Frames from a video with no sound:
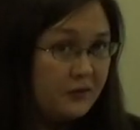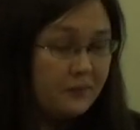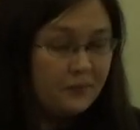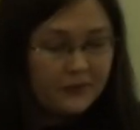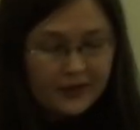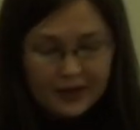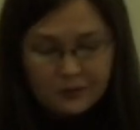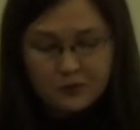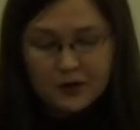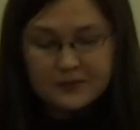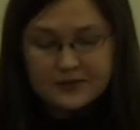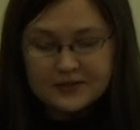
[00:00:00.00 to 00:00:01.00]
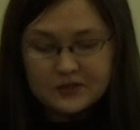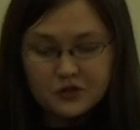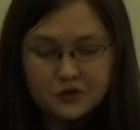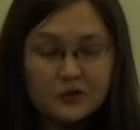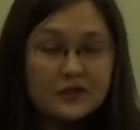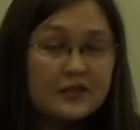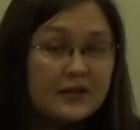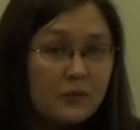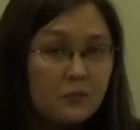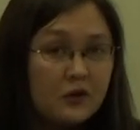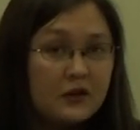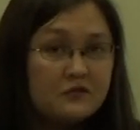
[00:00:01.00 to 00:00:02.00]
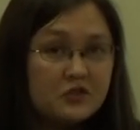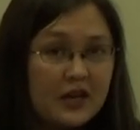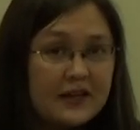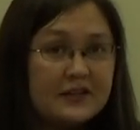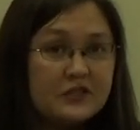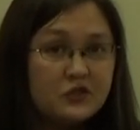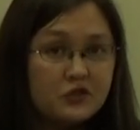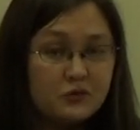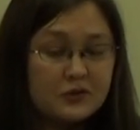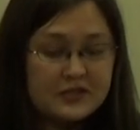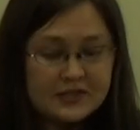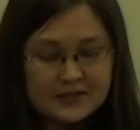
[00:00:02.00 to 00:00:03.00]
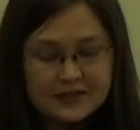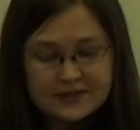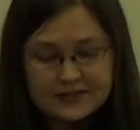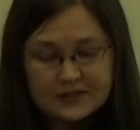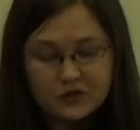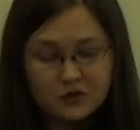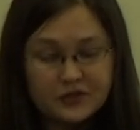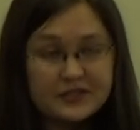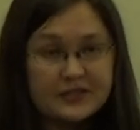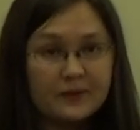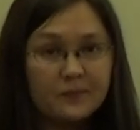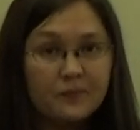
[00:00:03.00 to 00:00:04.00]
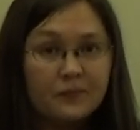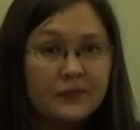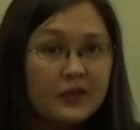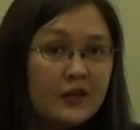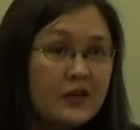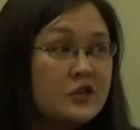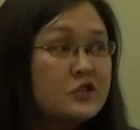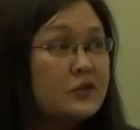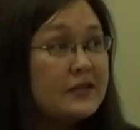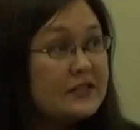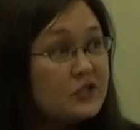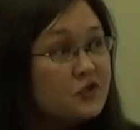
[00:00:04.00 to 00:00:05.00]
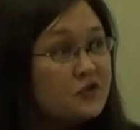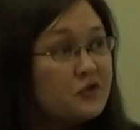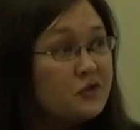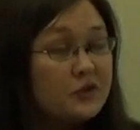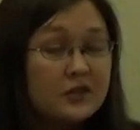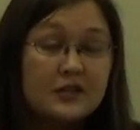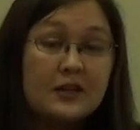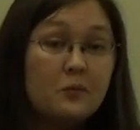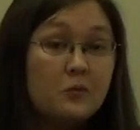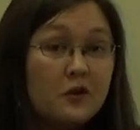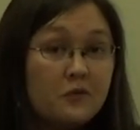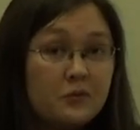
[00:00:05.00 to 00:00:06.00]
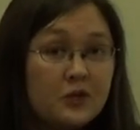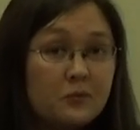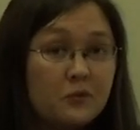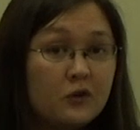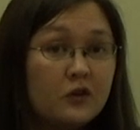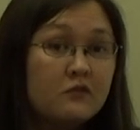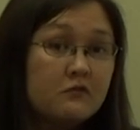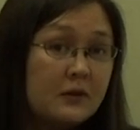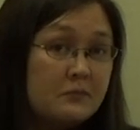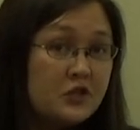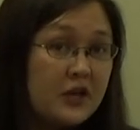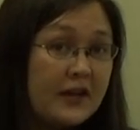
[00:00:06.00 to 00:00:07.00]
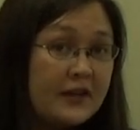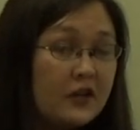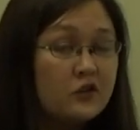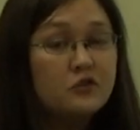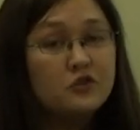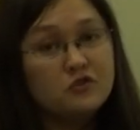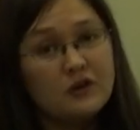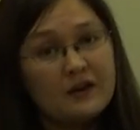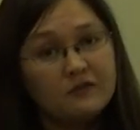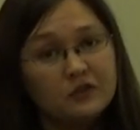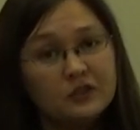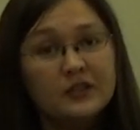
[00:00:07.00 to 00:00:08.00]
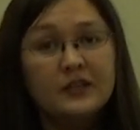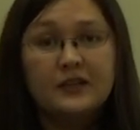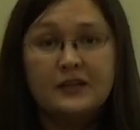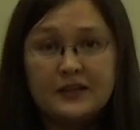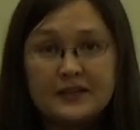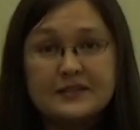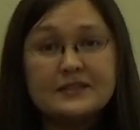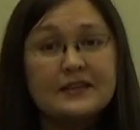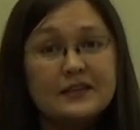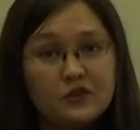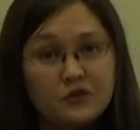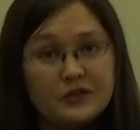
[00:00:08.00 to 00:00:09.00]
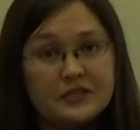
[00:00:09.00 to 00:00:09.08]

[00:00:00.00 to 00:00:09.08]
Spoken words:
And premise 2, the number of Chinese tourists is increasing. So it is true, the number of people from China who travel is increasing.